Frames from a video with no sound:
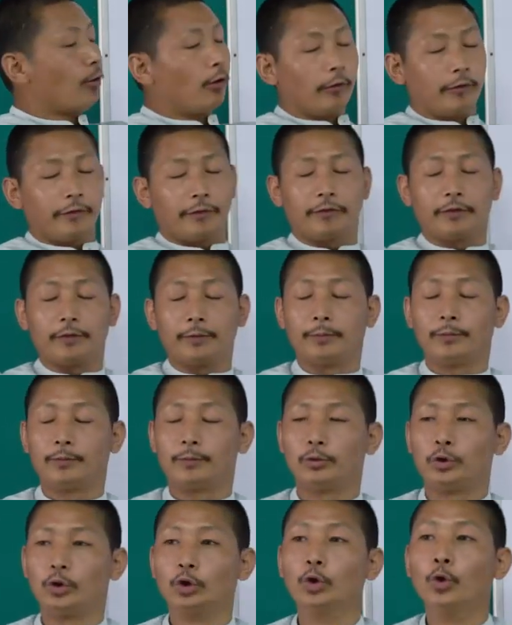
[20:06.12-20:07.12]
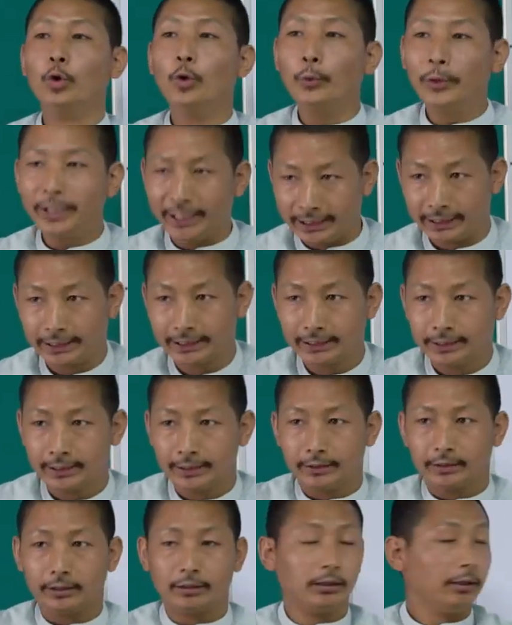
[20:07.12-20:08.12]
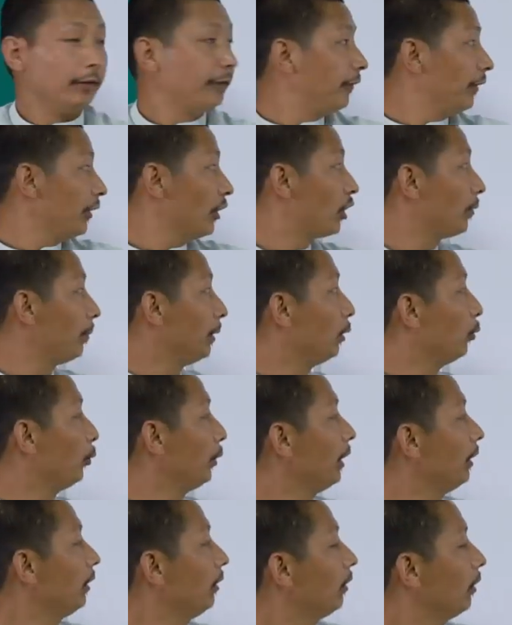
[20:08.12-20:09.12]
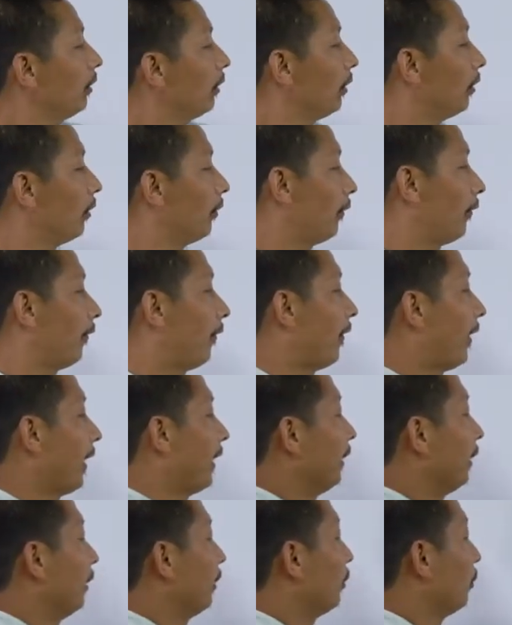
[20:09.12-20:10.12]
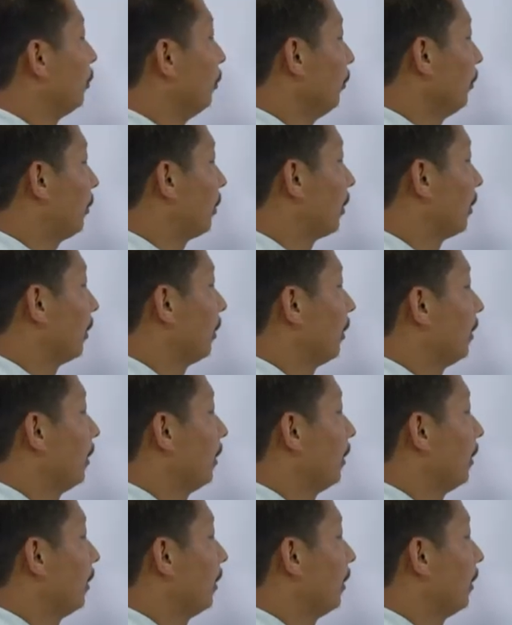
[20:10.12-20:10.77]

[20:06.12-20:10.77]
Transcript: of knowing the difference between final good